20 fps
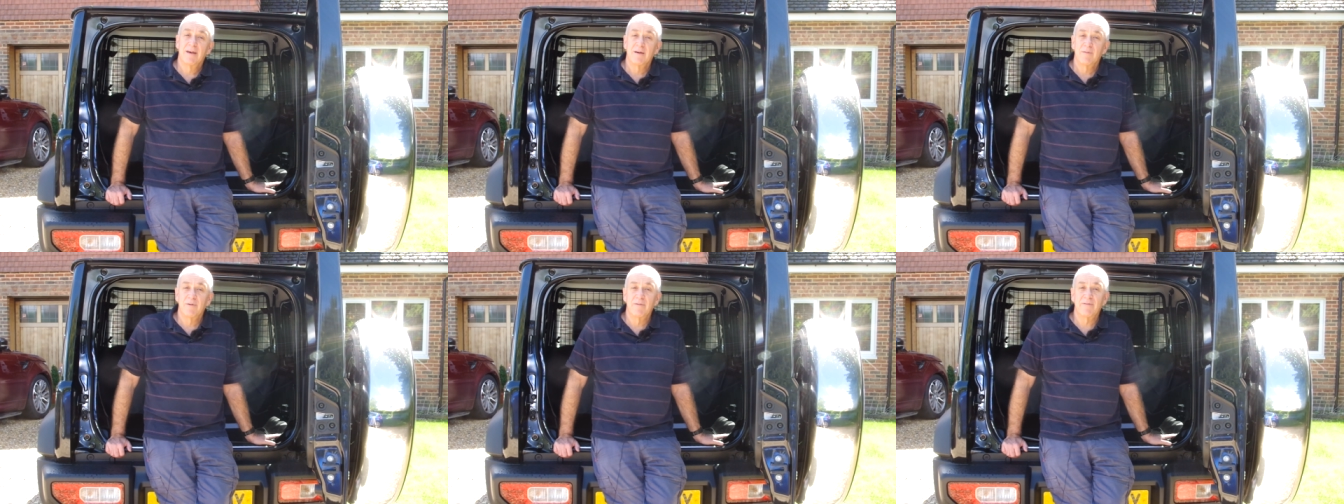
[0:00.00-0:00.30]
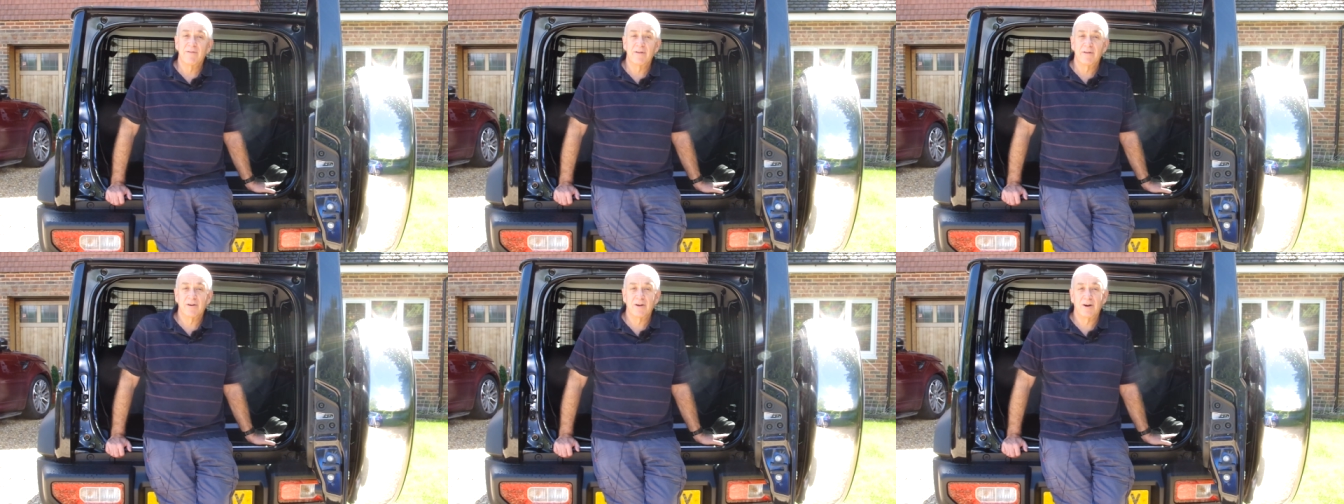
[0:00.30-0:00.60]
We've
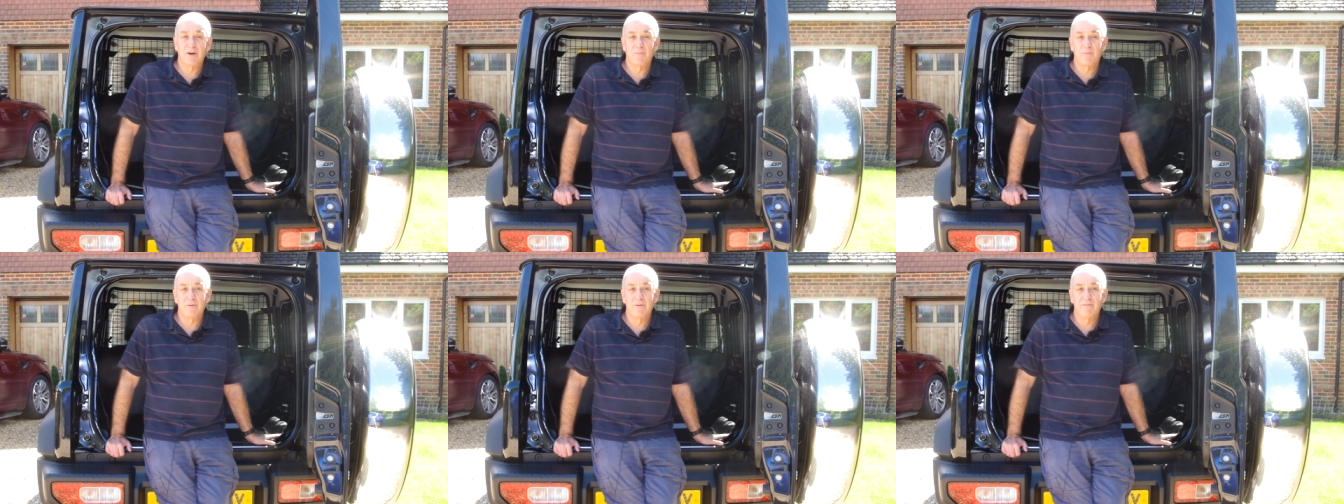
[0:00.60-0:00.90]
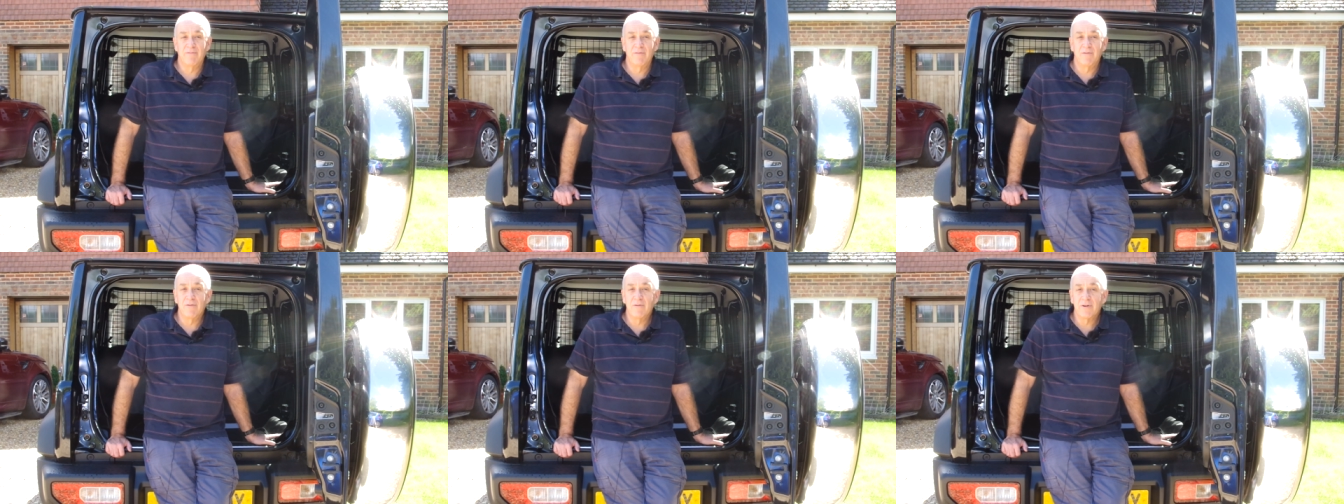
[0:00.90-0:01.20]
done a couple
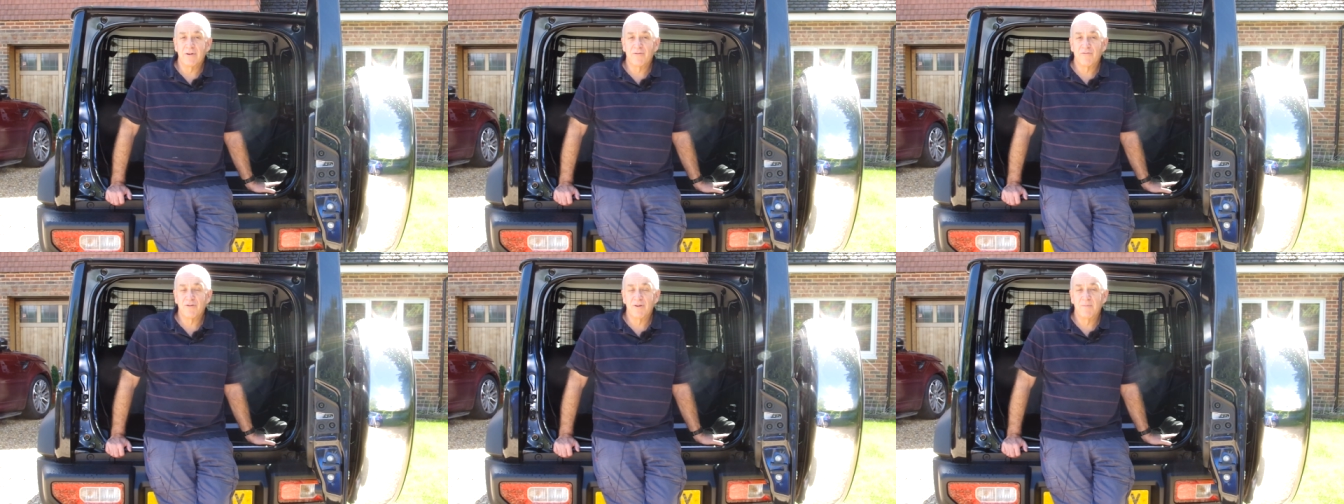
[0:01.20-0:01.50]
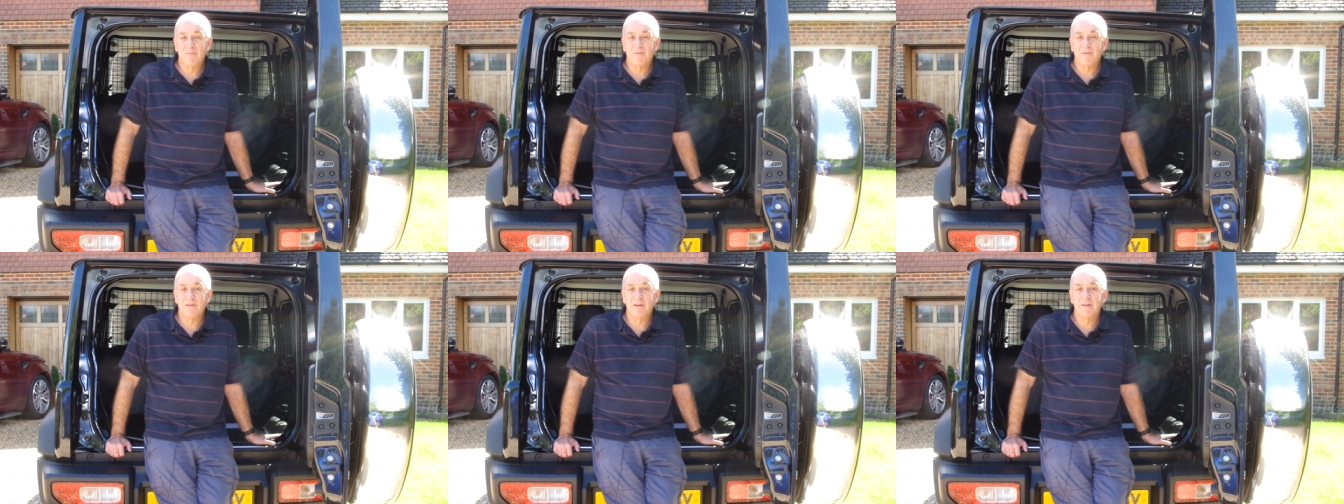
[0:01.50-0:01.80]
of longer
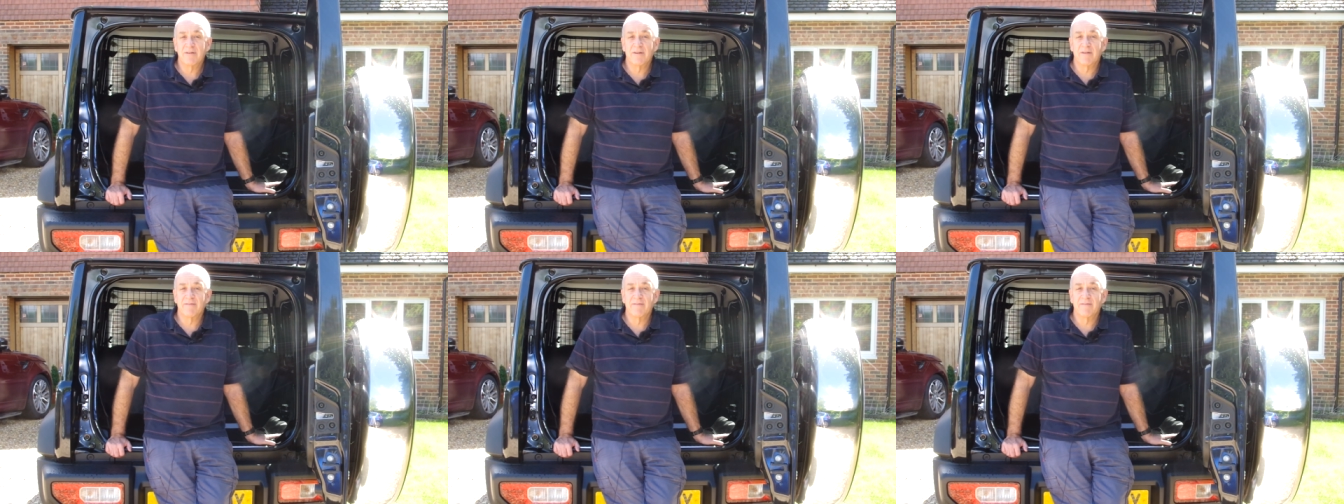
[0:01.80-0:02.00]
trips on it.